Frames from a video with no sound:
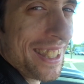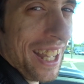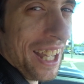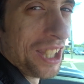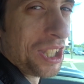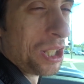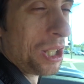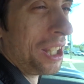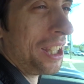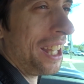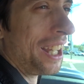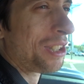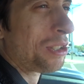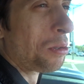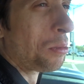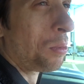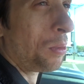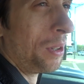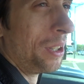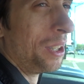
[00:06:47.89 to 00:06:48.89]
That's that's
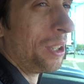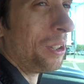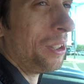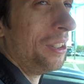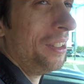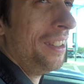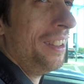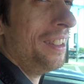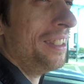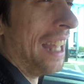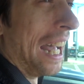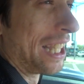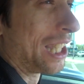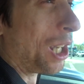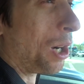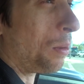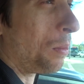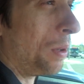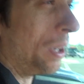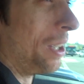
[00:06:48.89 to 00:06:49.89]
a real. That's
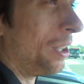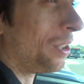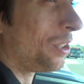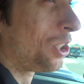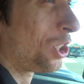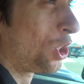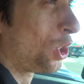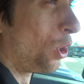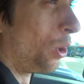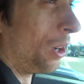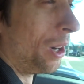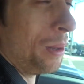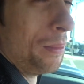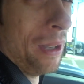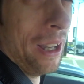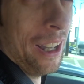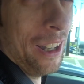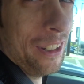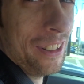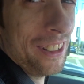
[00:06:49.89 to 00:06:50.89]
a real short
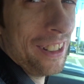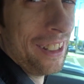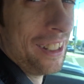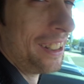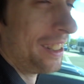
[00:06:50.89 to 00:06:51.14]
amount.